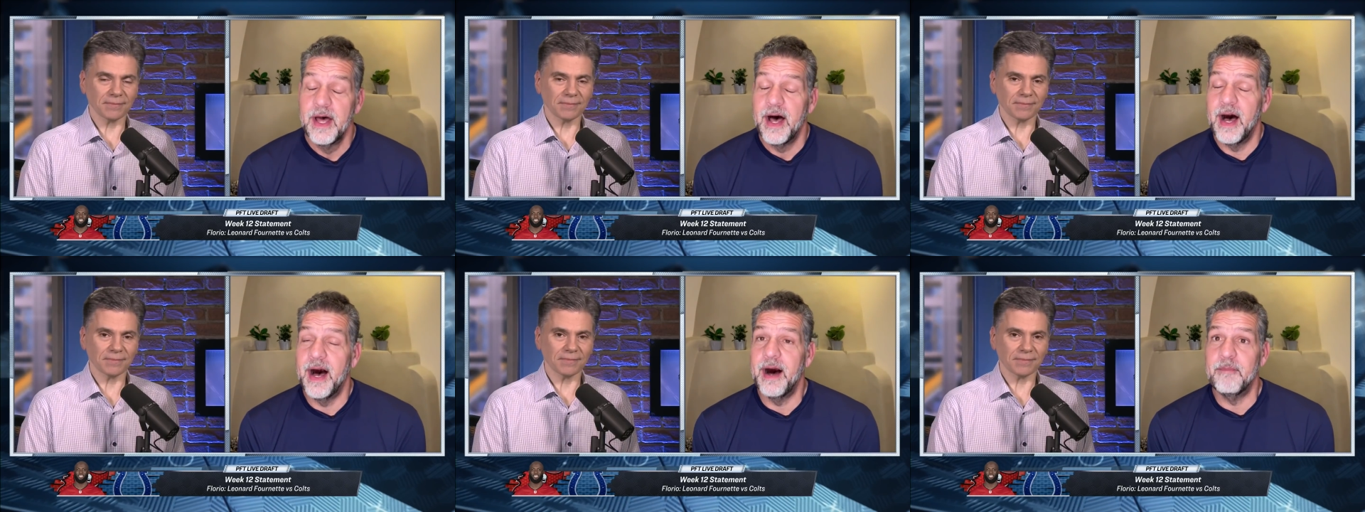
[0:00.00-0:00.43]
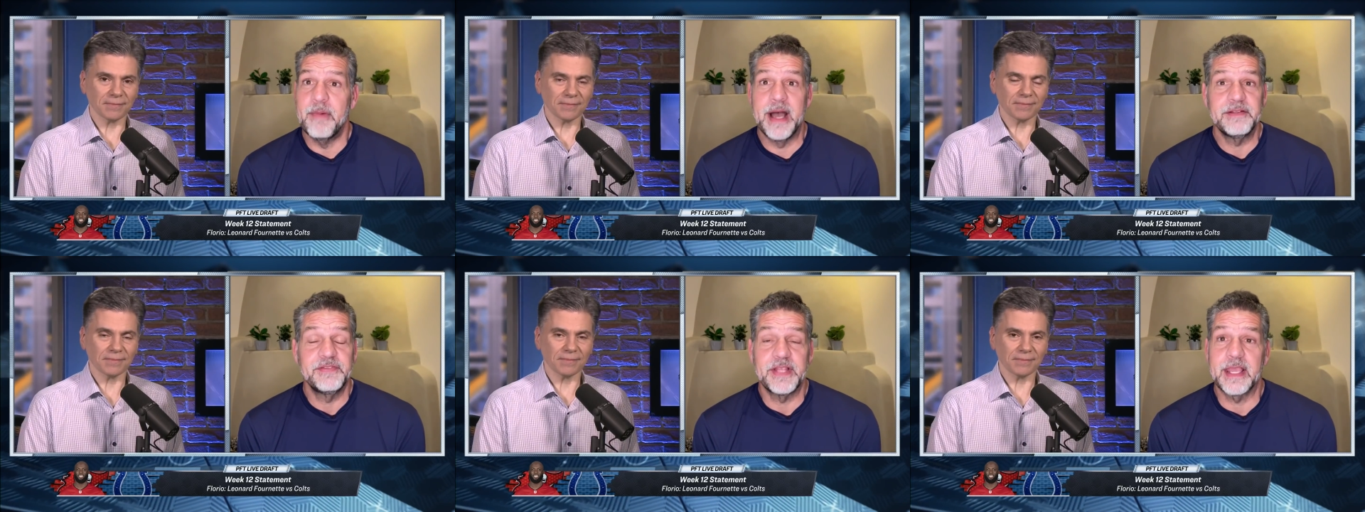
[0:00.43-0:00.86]

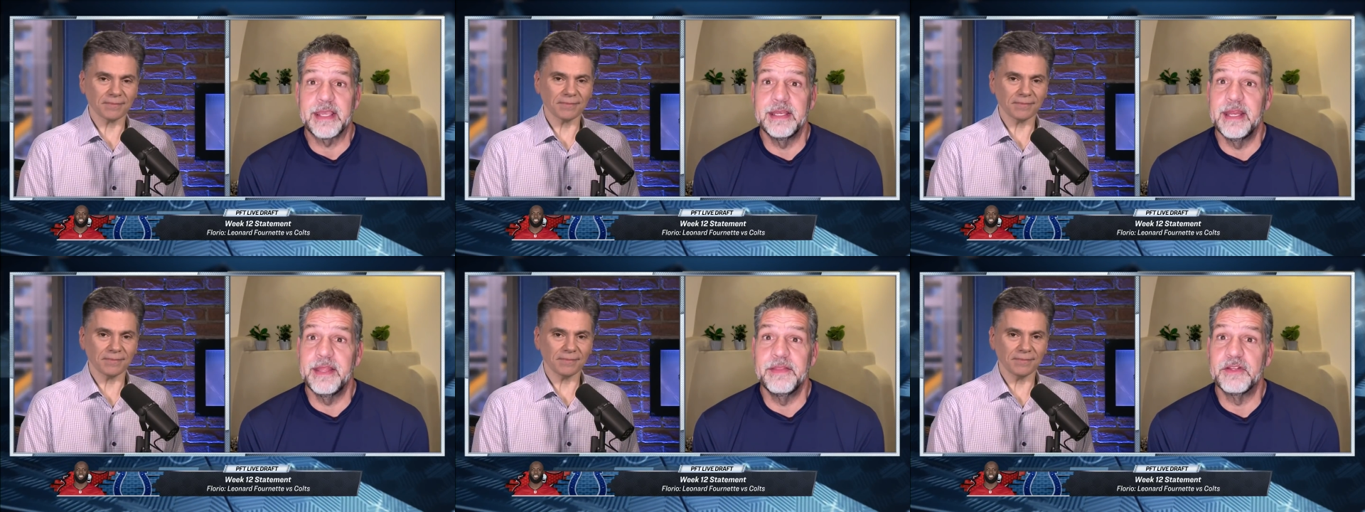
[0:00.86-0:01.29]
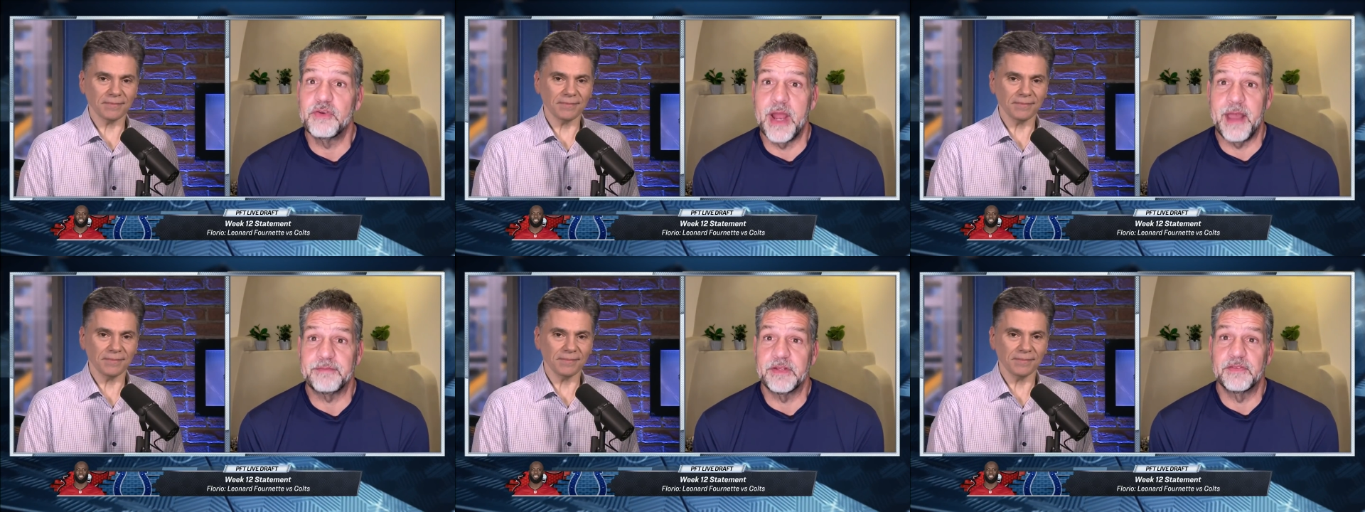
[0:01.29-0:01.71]
Speaker 1: My second in the
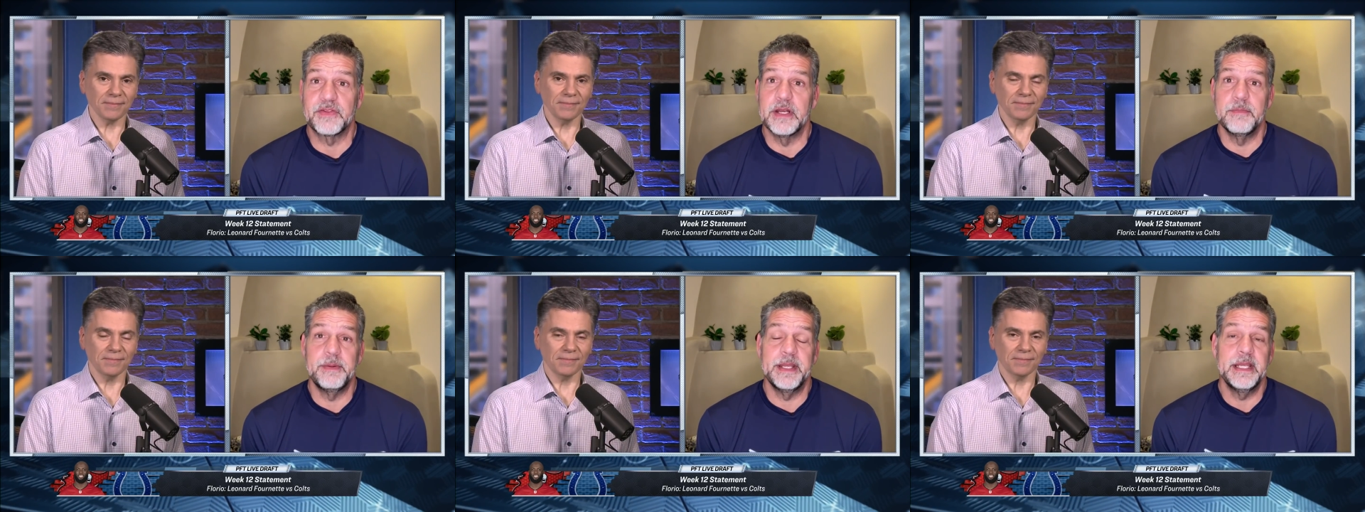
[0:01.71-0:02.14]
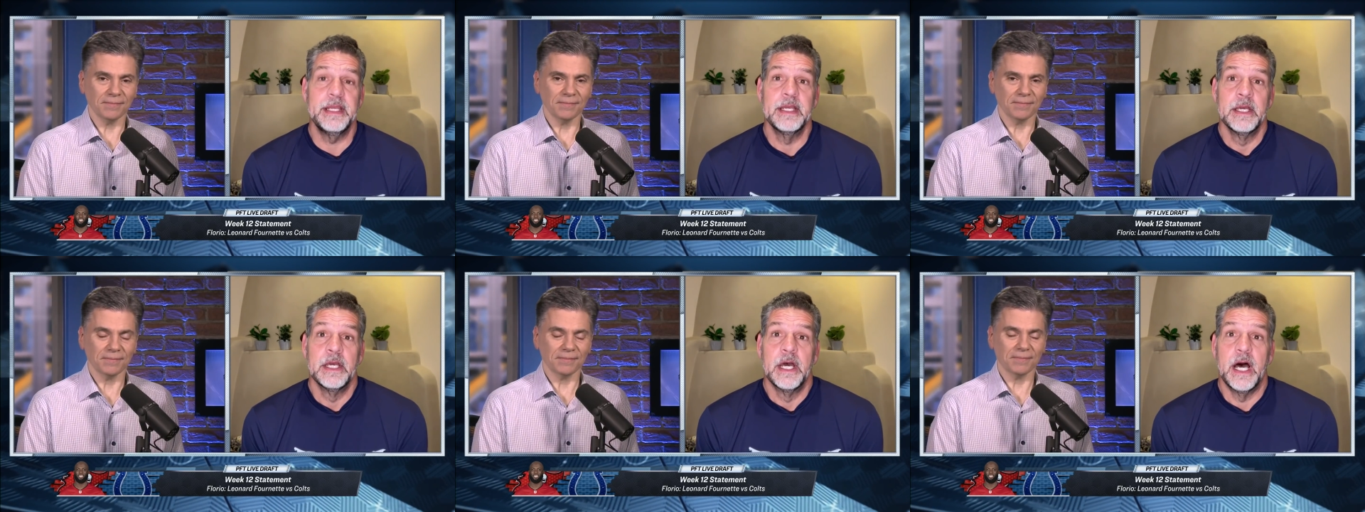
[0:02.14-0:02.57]
draft is going to be